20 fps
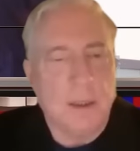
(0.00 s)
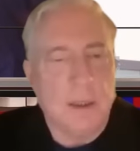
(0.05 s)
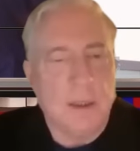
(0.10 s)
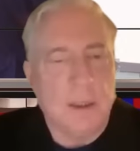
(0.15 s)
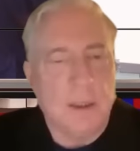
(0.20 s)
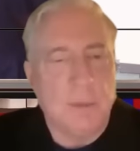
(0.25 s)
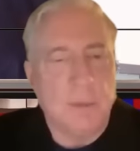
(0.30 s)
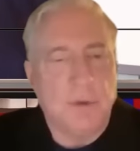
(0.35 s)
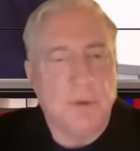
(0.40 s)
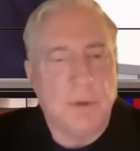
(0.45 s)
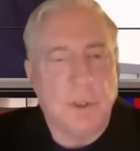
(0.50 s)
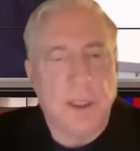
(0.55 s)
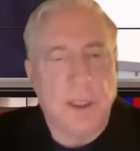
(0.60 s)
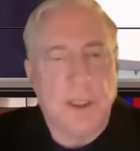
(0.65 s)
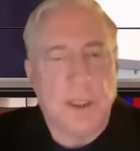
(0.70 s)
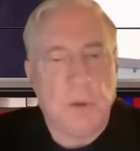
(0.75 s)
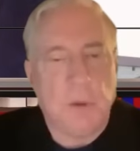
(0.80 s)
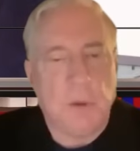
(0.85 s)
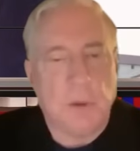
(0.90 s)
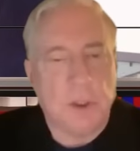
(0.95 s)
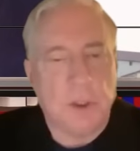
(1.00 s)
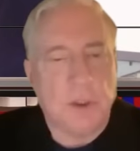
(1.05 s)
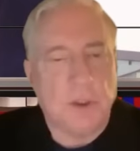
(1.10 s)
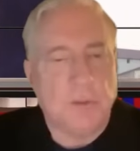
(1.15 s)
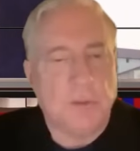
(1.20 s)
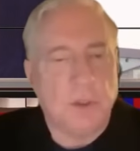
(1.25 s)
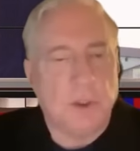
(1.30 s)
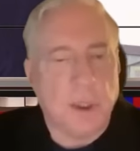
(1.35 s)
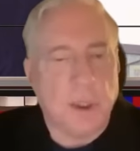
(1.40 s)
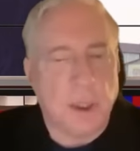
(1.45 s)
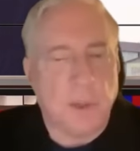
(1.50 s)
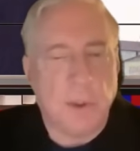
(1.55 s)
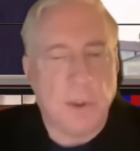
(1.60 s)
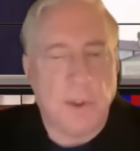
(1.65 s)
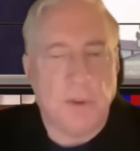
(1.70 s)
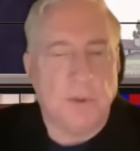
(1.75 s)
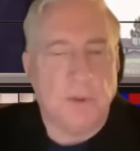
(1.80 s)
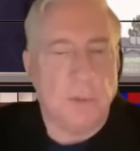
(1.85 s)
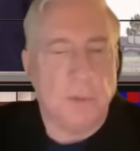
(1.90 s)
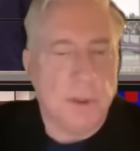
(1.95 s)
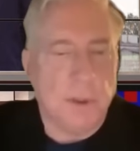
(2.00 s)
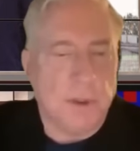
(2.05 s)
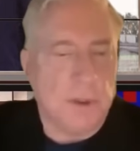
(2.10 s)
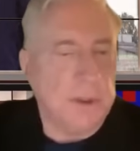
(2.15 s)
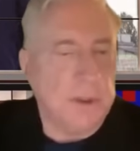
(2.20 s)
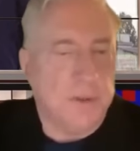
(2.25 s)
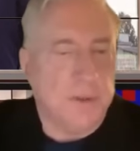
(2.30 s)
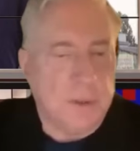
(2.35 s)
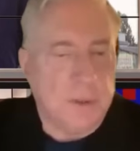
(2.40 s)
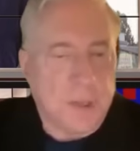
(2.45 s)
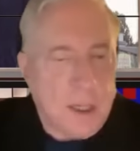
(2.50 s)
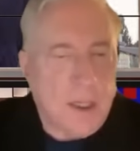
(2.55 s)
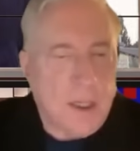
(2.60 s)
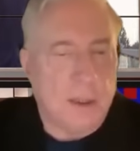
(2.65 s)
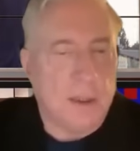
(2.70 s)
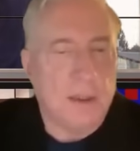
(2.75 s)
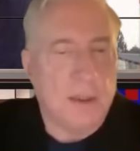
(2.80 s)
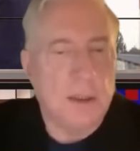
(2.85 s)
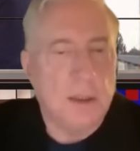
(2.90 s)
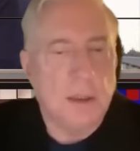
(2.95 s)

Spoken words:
They're mistaking Russia for communism. It's not.